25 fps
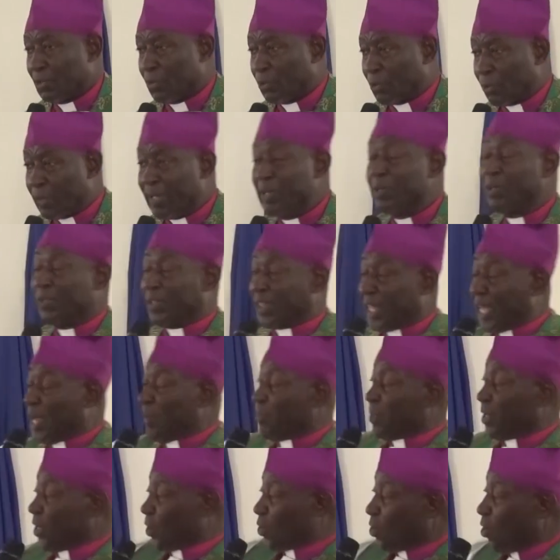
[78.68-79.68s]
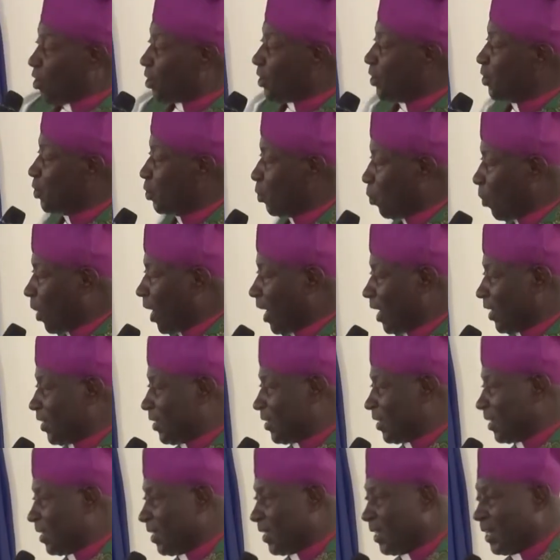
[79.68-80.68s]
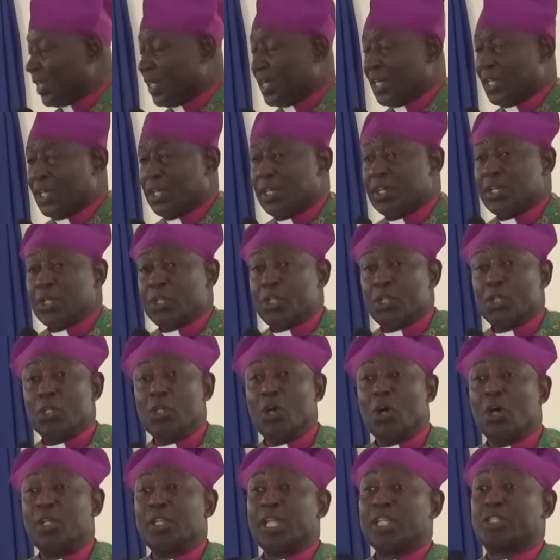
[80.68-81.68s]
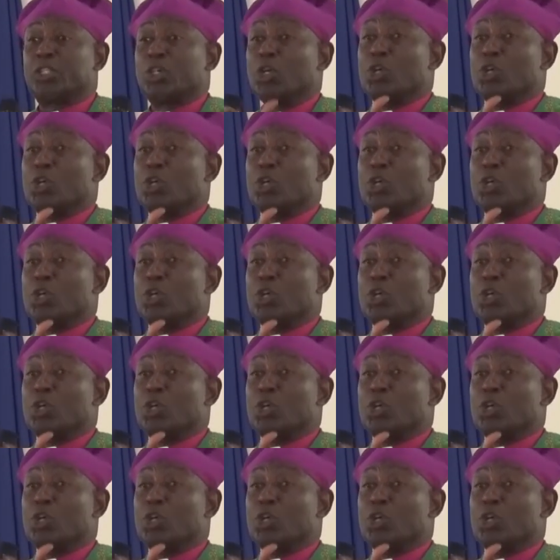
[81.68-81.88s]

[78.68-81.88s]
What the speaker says: Grill them in God's word. You know, the